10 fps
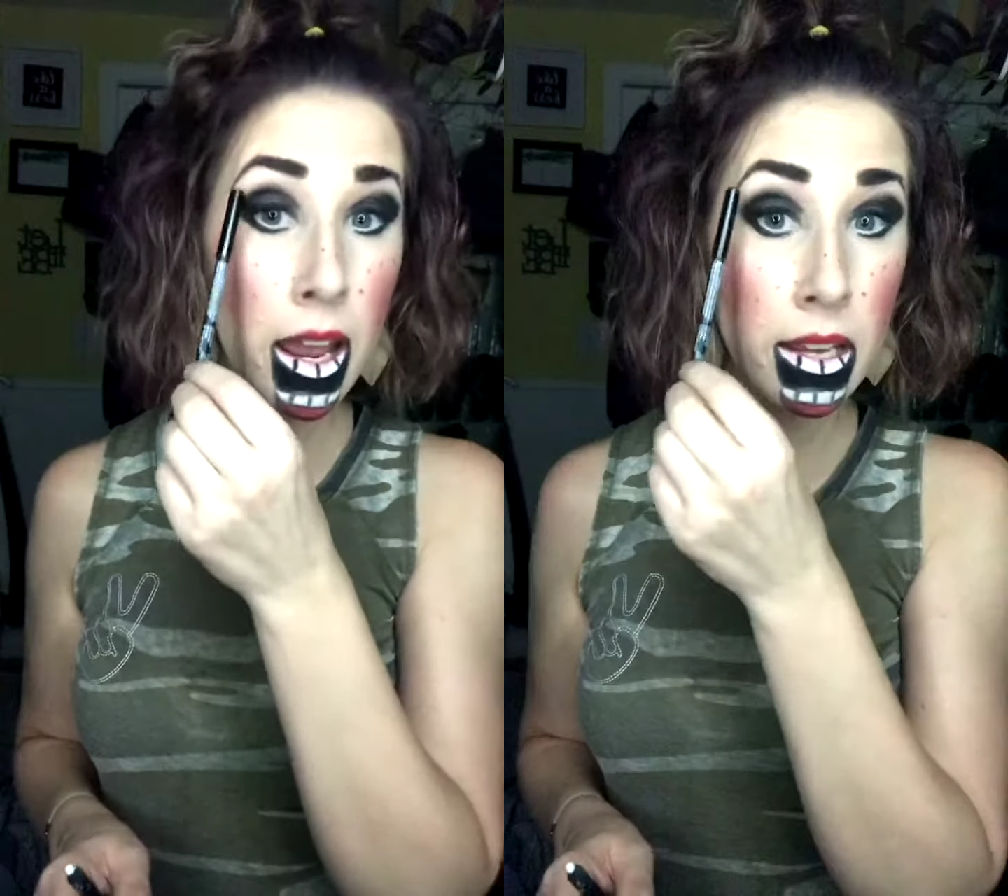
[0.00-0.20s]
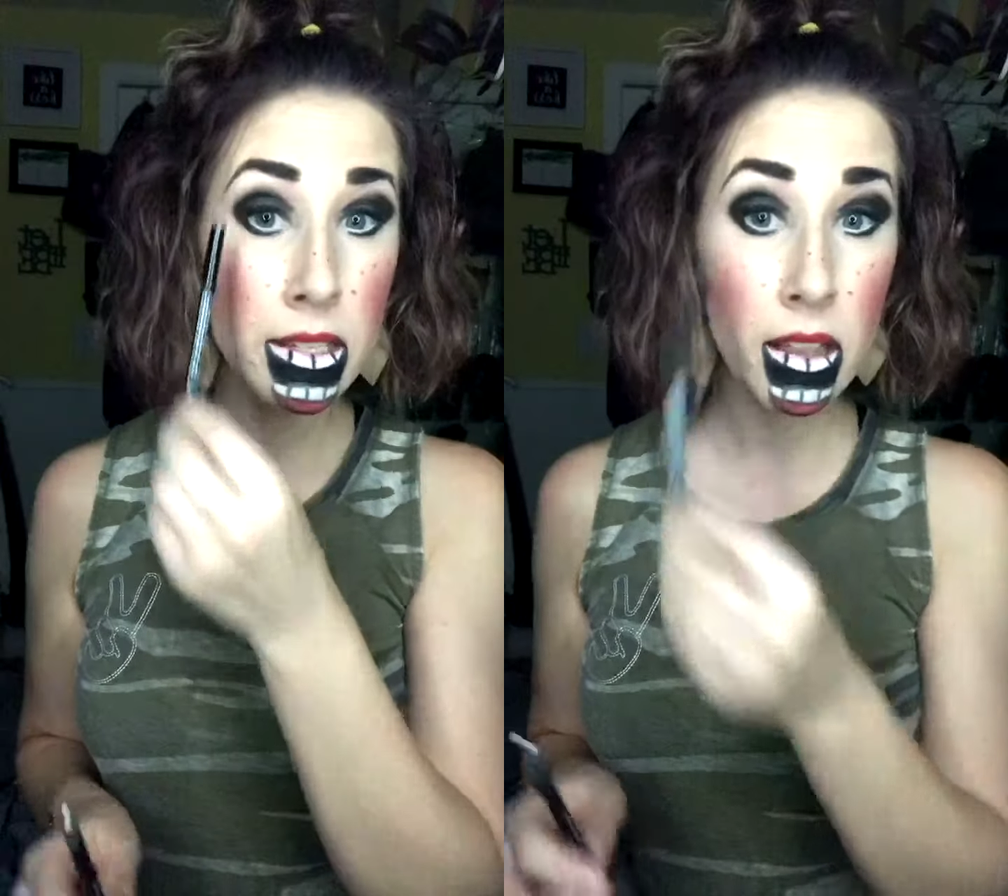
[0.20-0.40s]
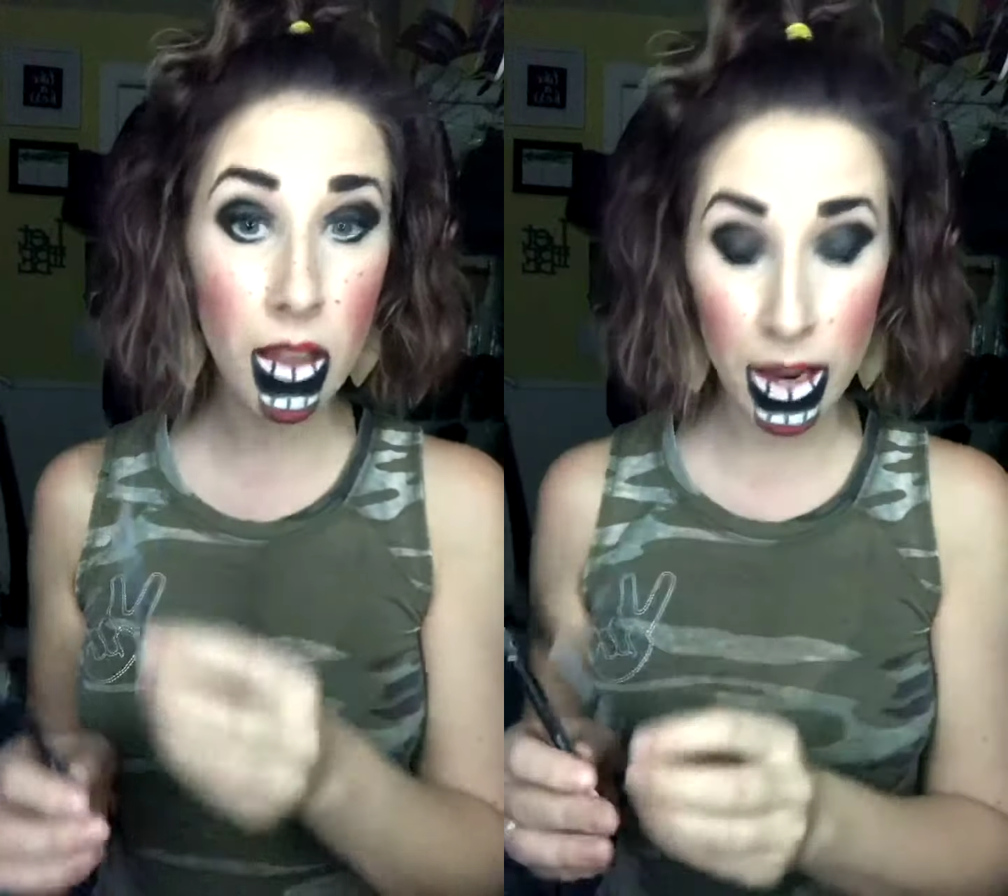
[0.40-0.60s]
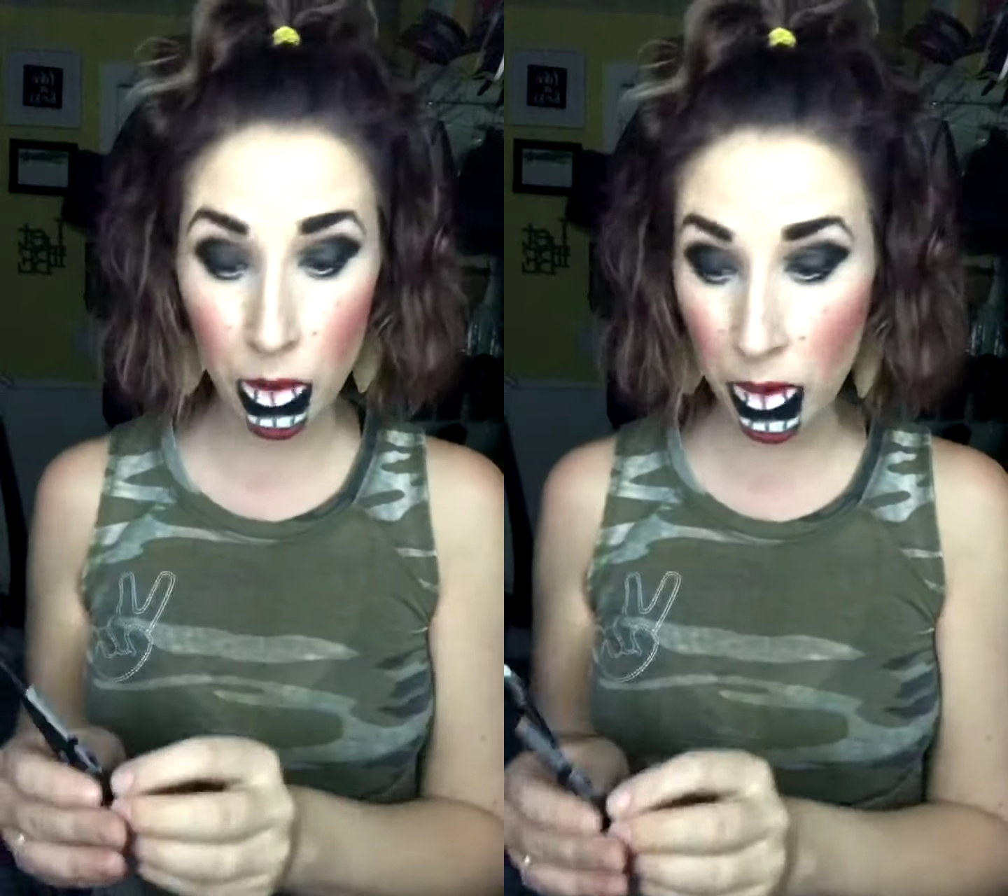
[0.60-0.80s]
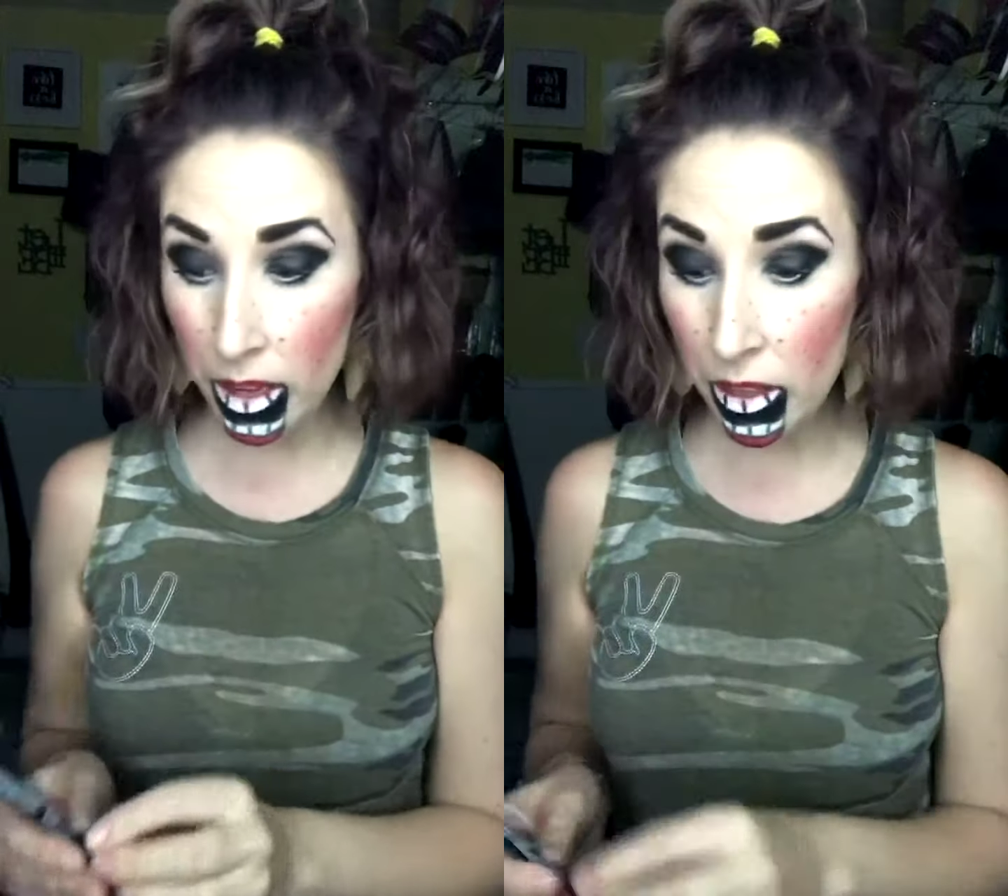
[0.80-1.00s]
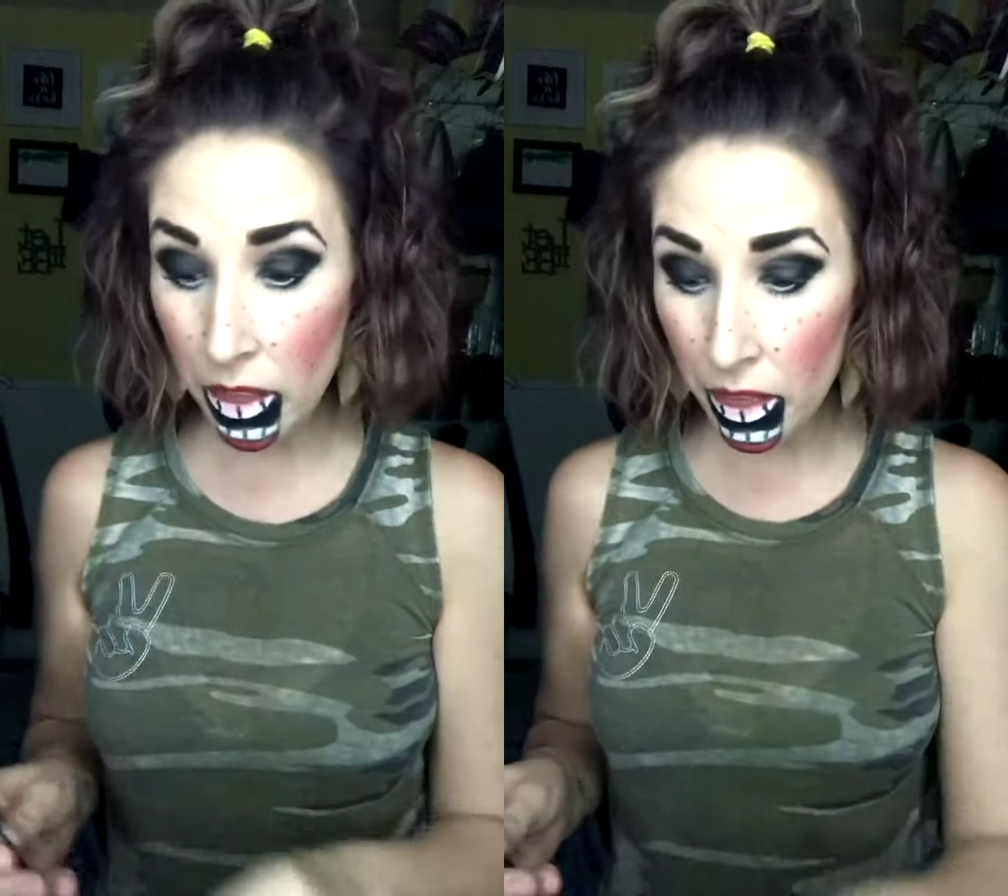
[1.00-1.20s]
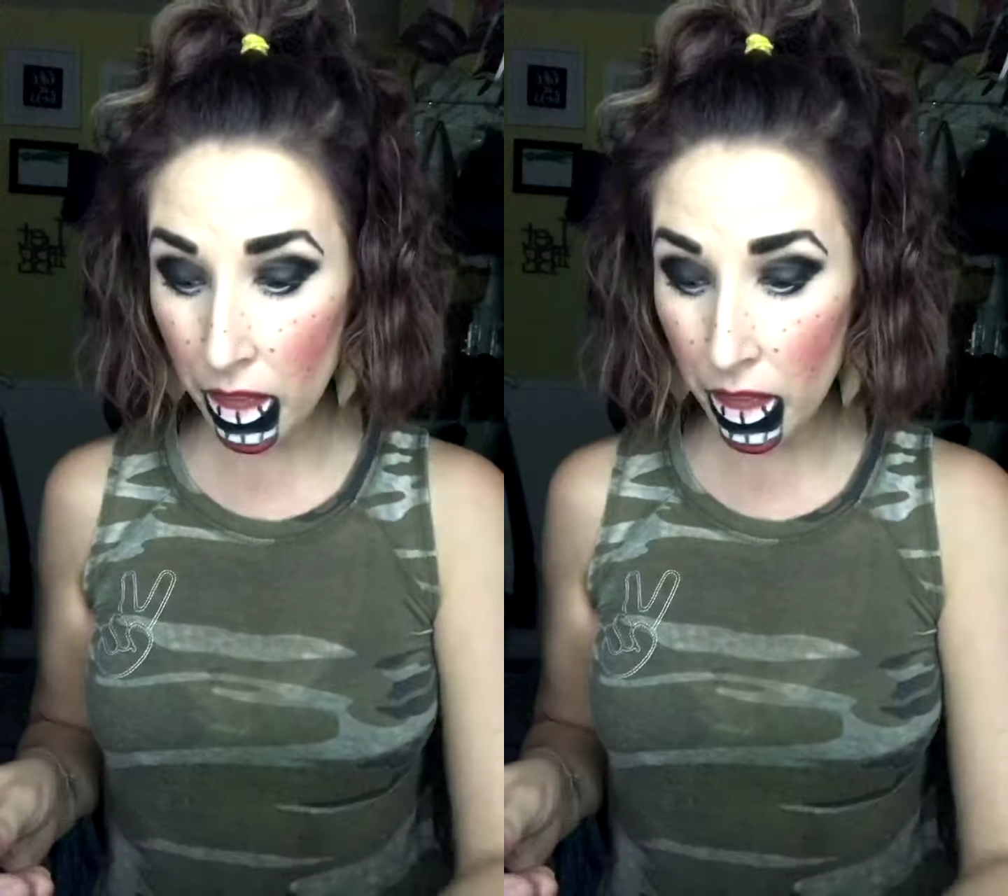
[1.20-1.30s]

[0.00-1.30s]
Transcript: and to line with.